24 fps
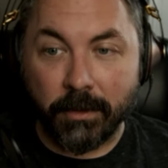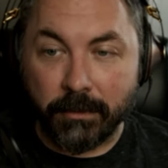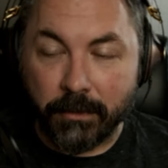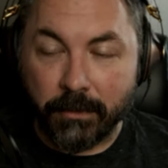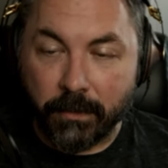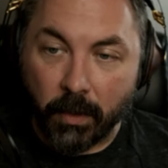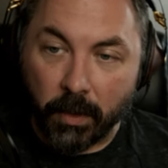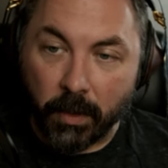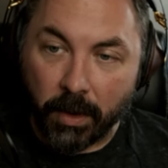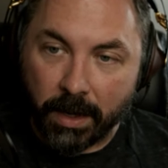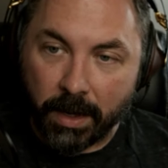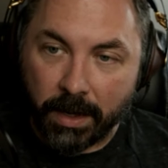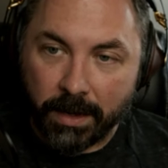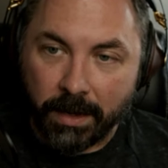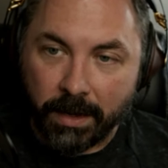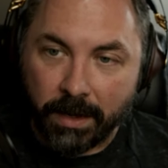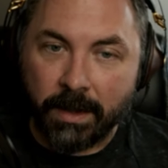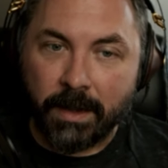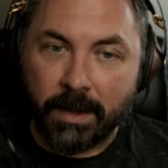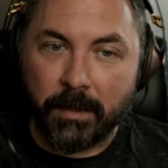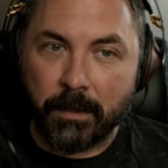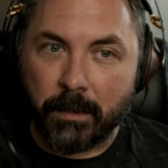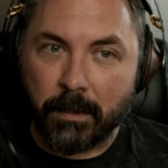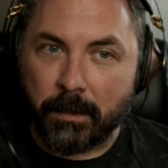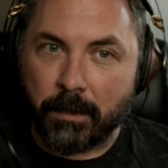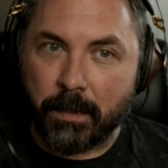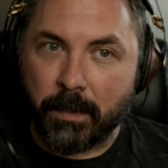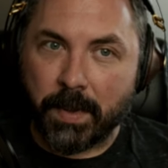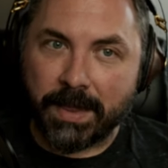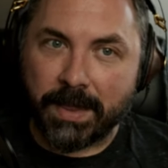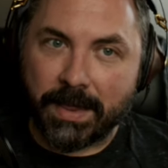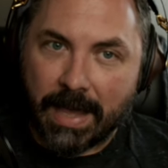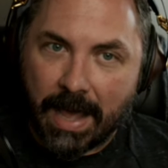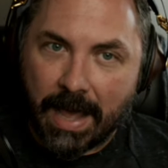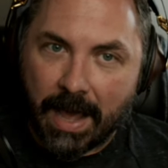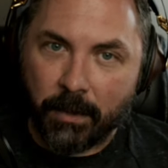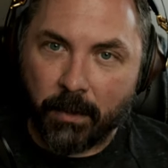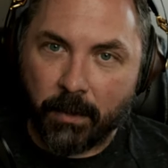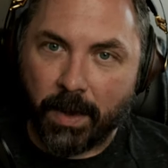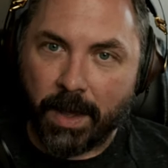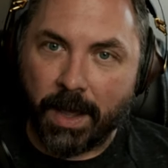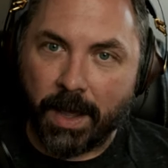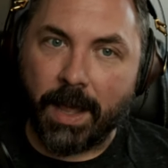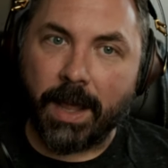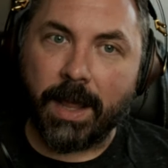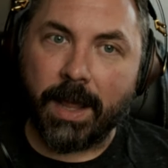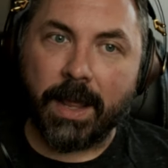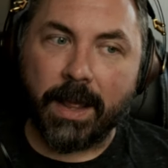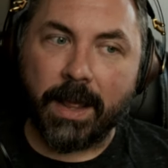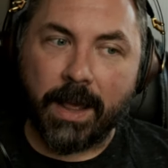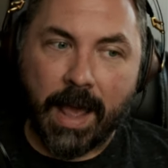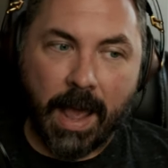for it. But that way I